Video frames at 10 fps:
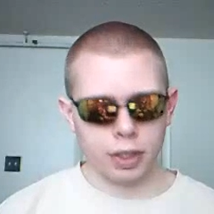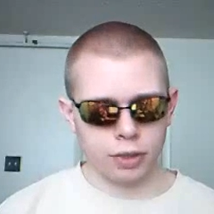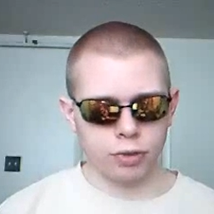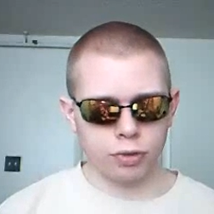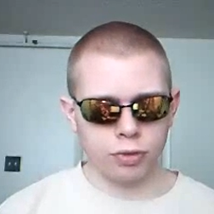
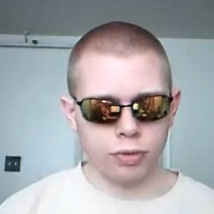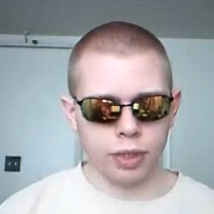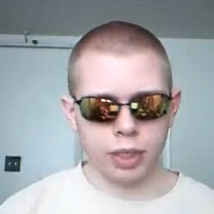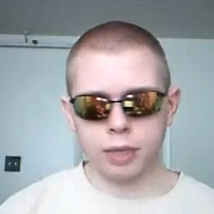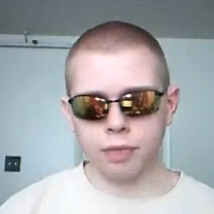That's true,
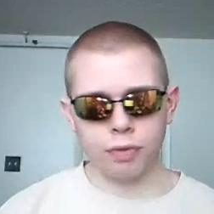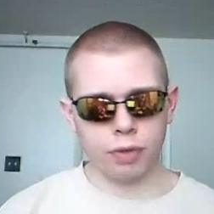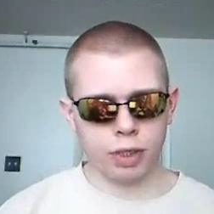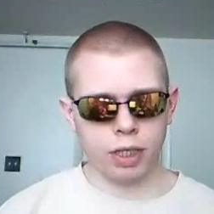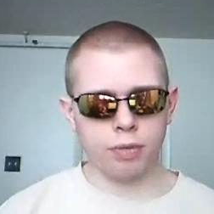except for
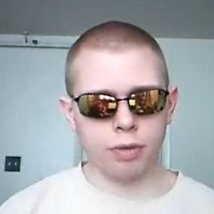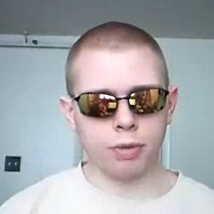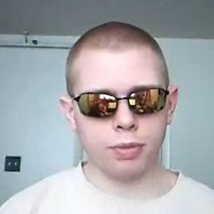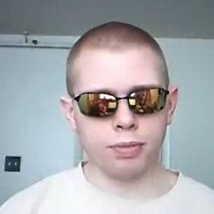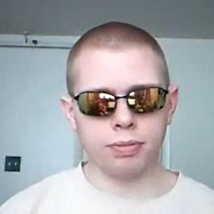one key
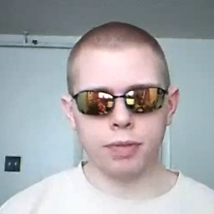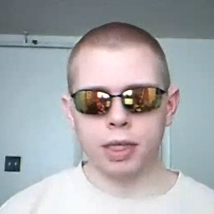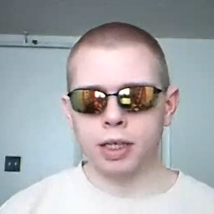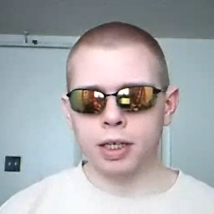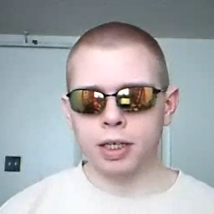problem.
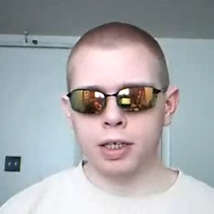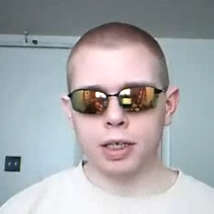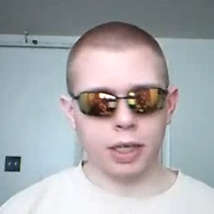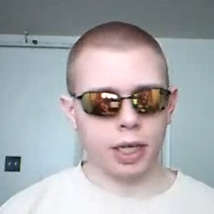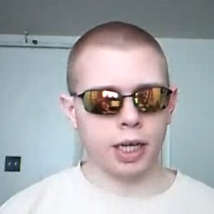
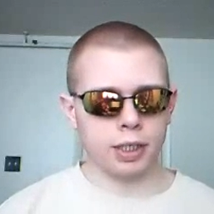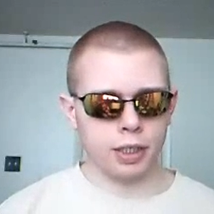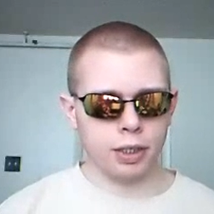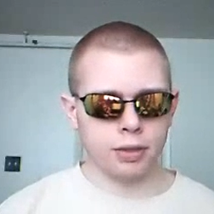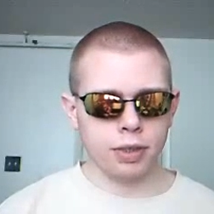God
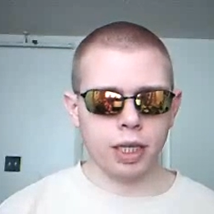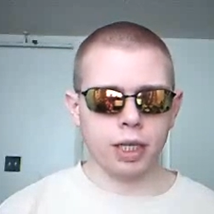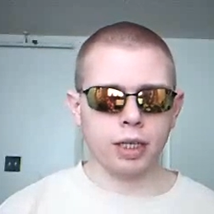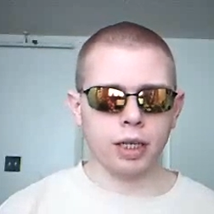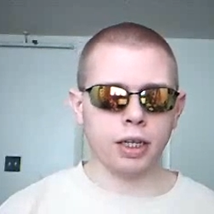did it,
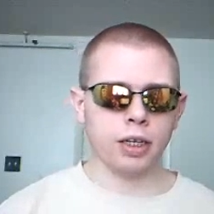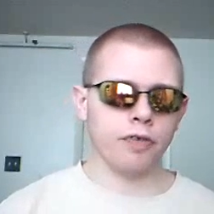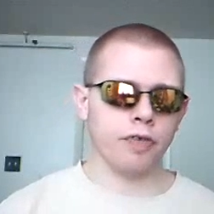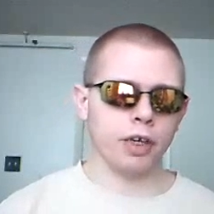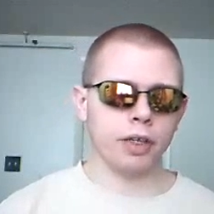and an
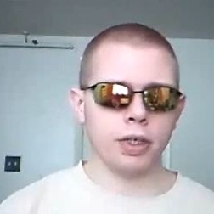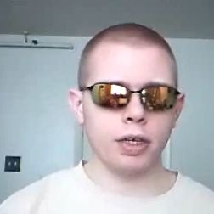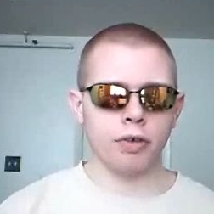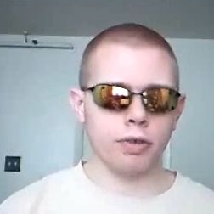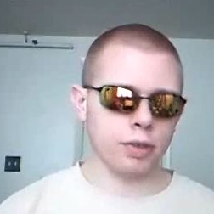undefined
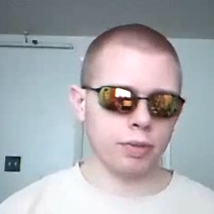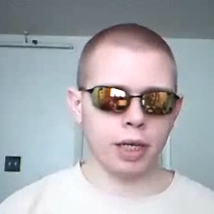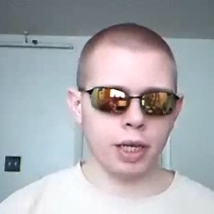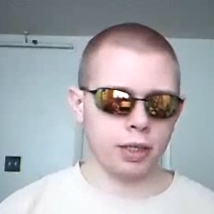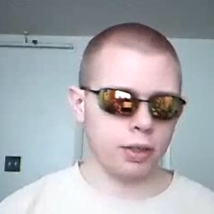designer of
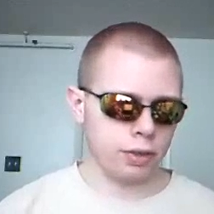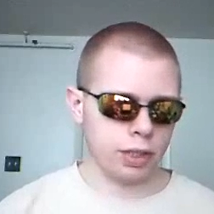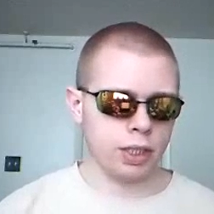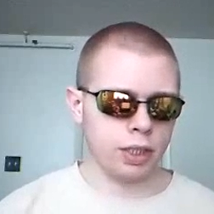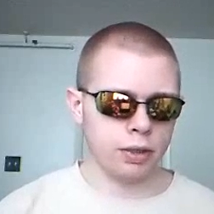some kind
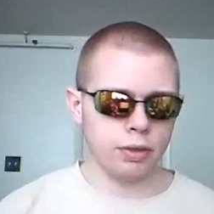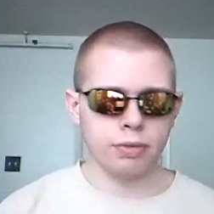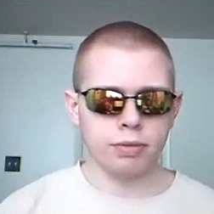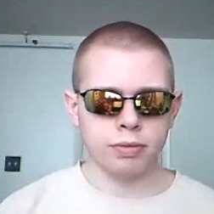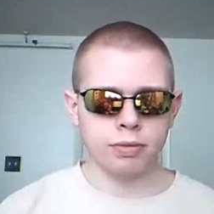did it,
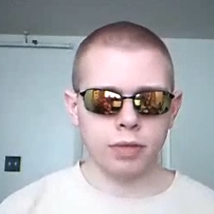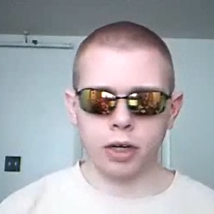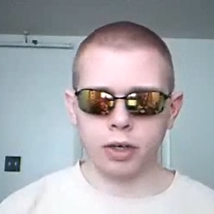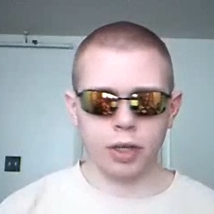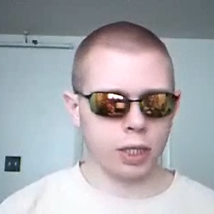
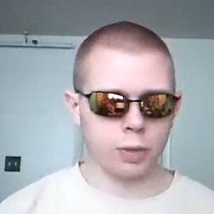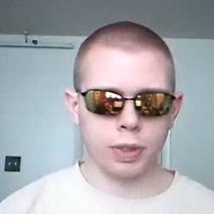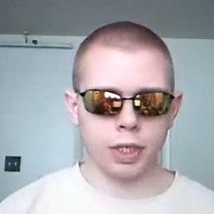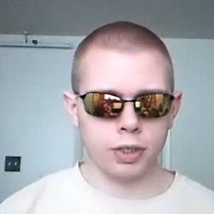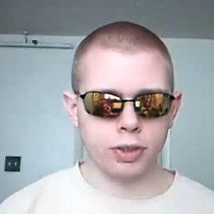are not
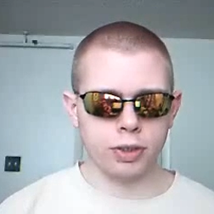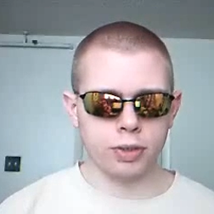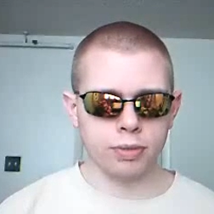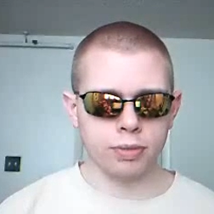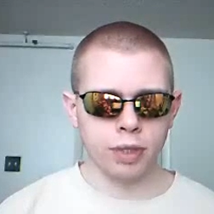
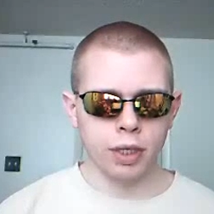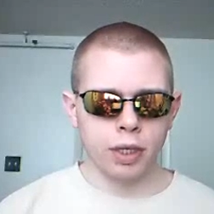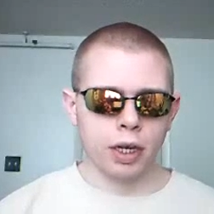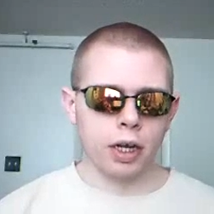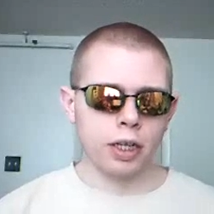explanations.
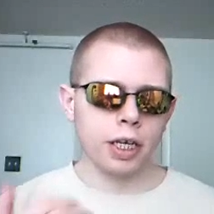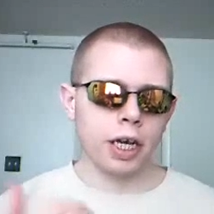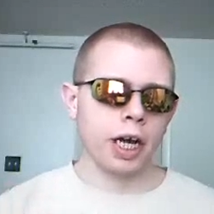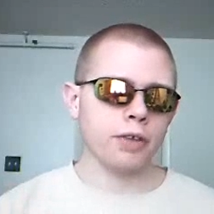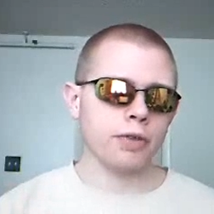
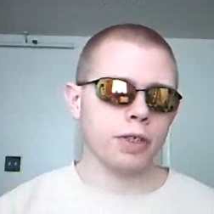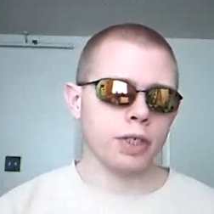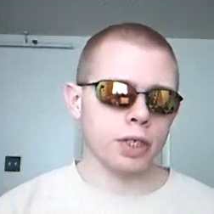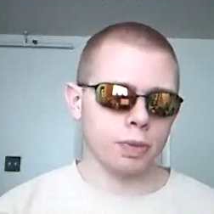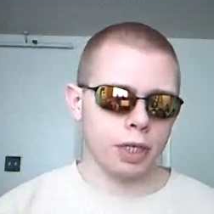Calling either of
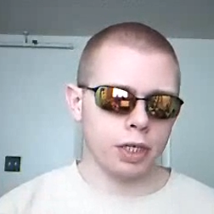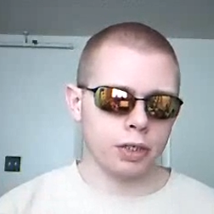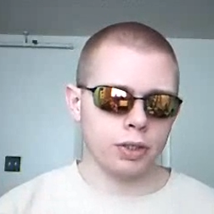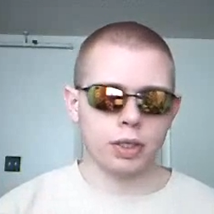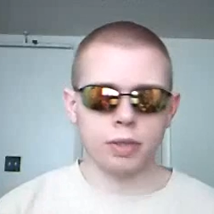these
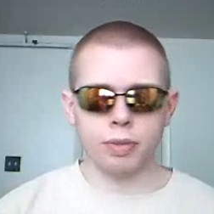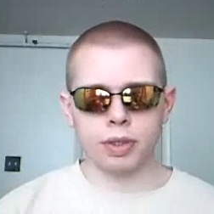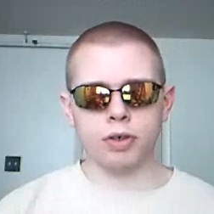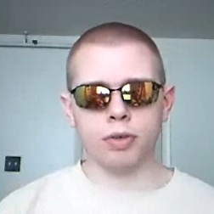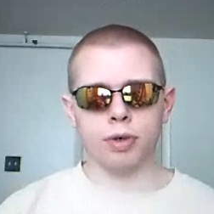explanations is a
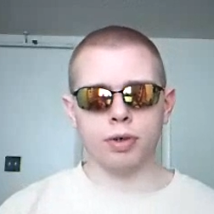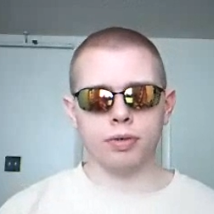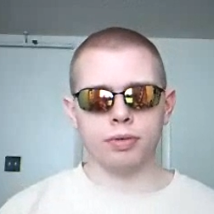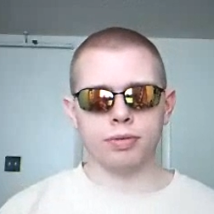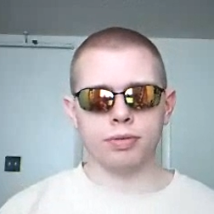misnomer.